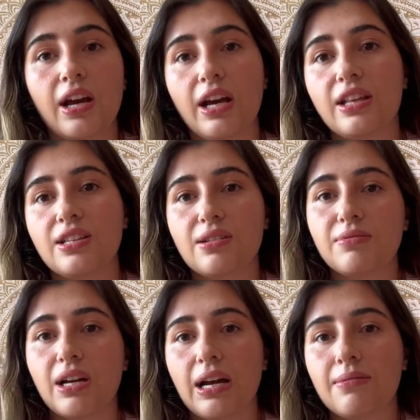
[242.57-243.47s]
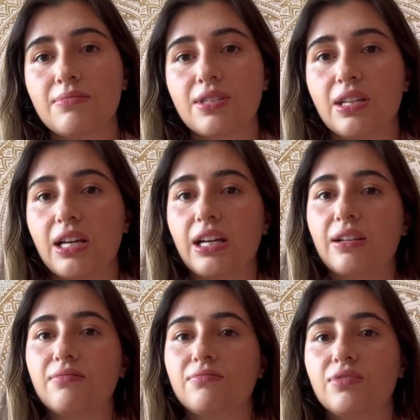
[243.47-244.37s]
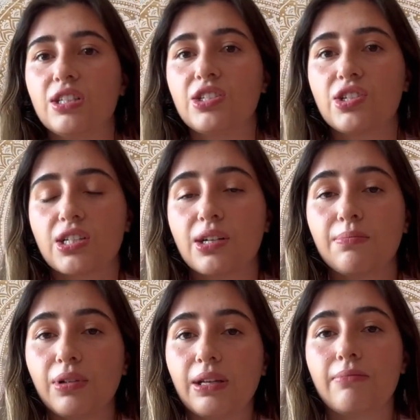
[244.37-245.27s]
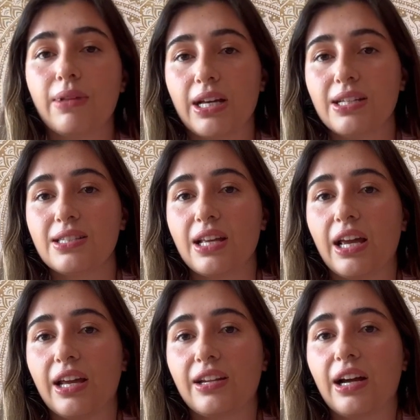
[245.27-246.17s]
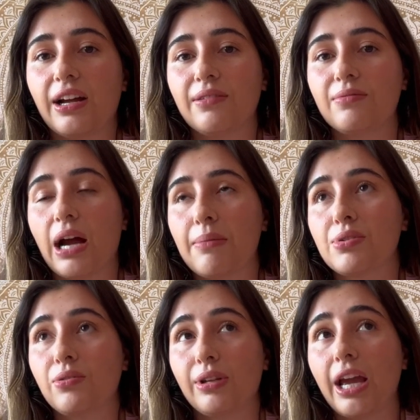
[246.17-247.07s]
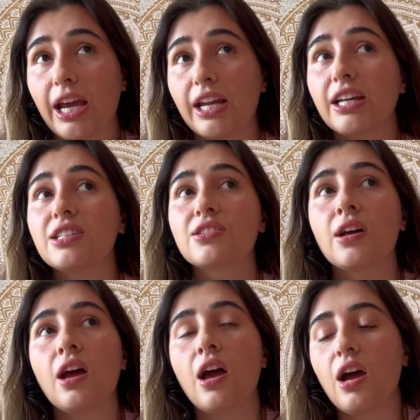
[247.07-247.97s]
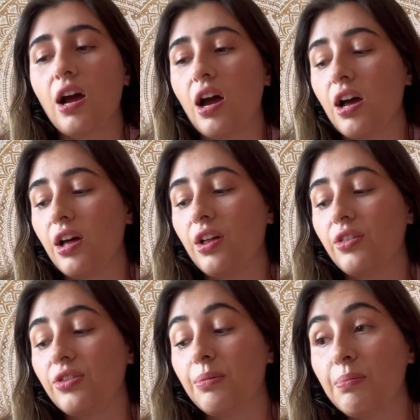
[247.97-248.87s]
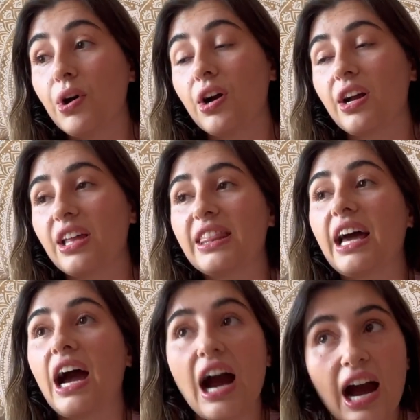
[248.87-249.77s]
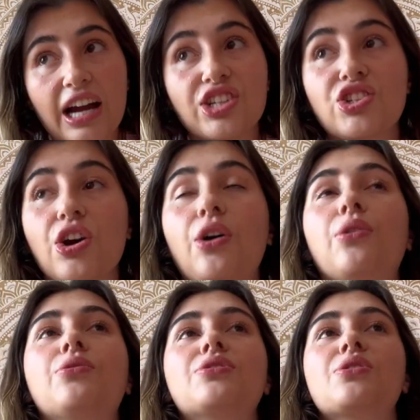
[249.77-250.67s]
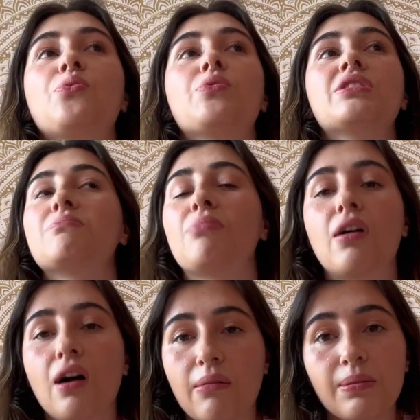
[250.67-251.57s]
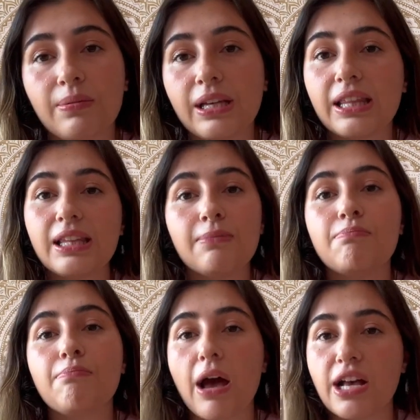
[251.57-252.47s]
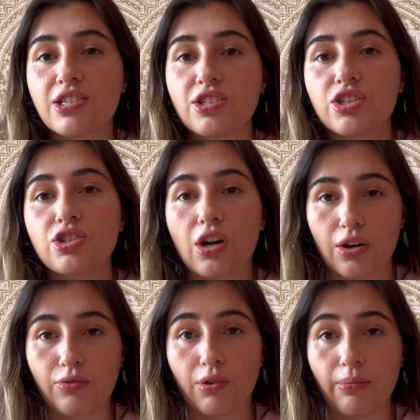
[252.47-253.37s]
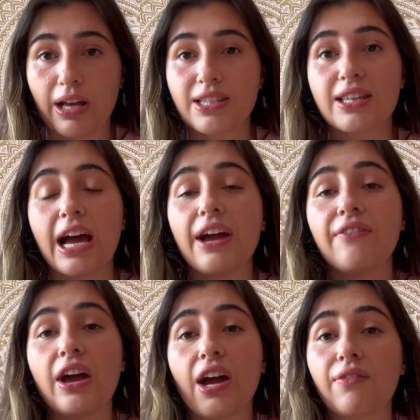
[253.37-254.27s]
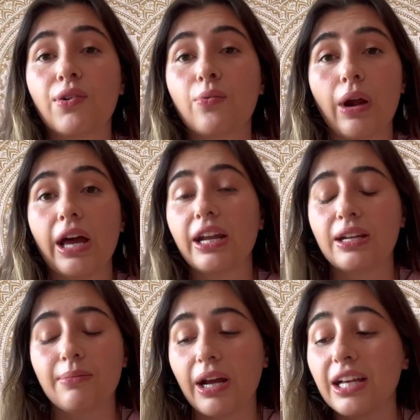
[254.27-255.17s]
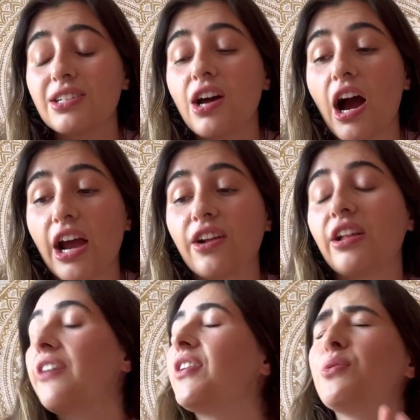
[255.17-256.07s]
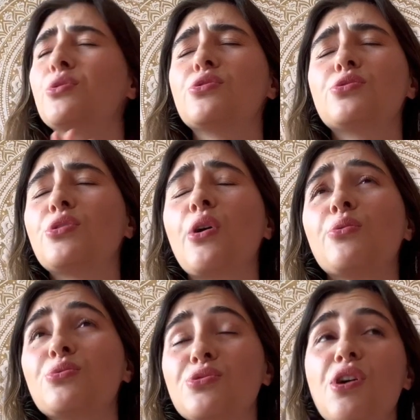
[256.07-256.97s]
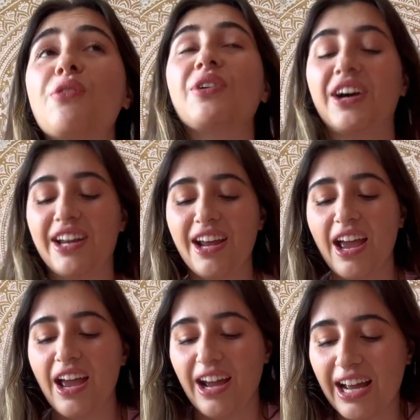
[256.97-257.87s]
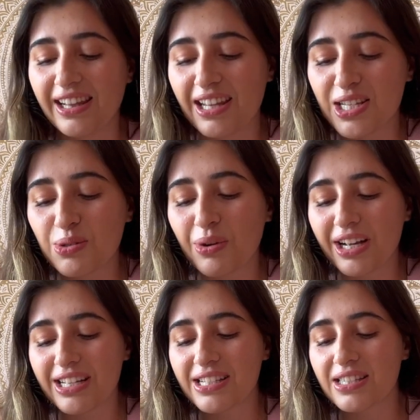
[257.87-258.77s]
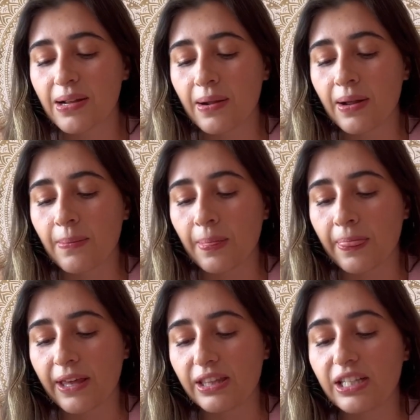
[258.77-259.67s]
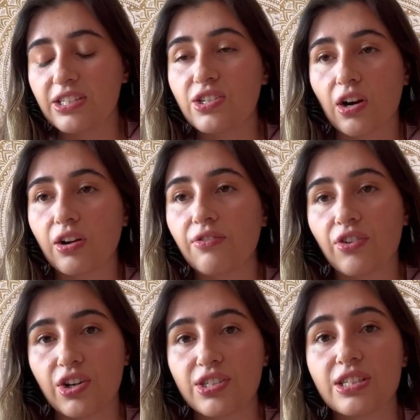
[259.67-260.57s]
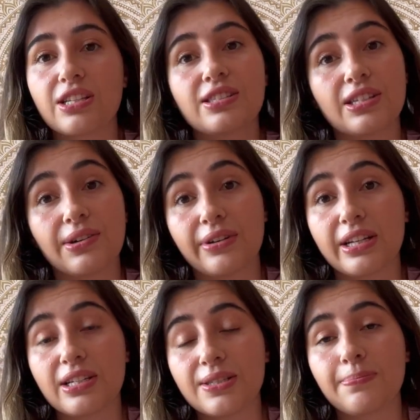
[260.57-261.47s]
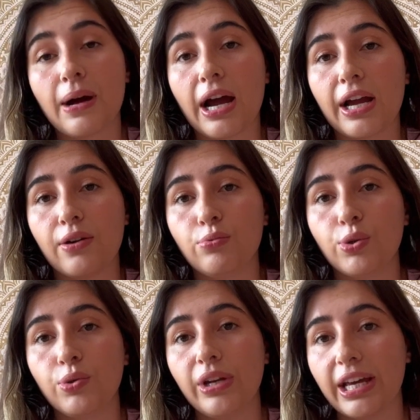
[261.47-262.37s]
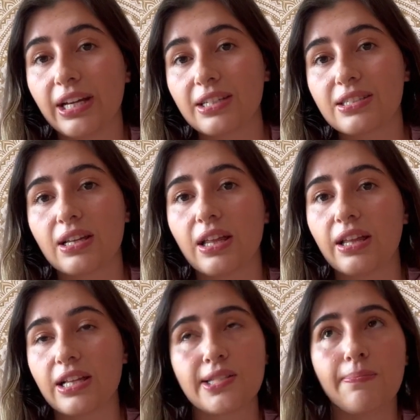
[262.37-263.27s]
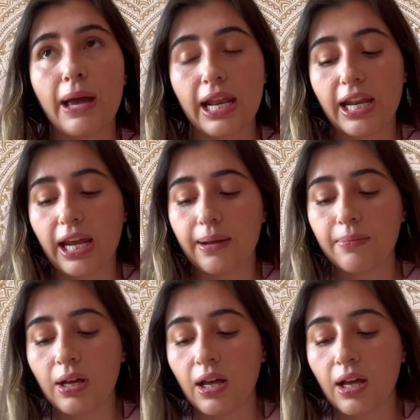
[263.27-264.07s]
And then sometimes it is just a complete mess and I absolutely hate it. The book that I chose was probably the best dark romance that I have ever read in my entire life. It was so, so good. And this was the Dark Verse series by Ru Nyx, and that's a pen name.